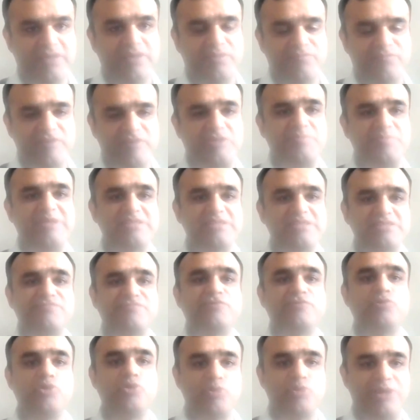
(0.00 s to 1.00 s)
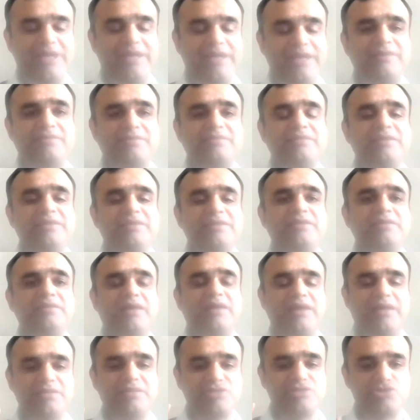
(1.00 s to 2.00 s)
Which means if you look at the
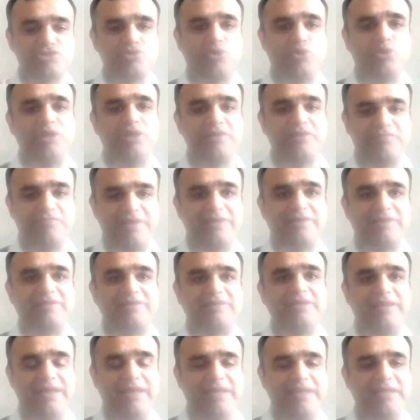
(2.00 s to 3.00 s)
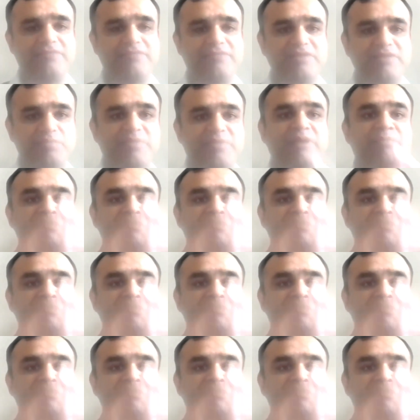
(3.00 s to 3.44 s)
unsold inventory lying with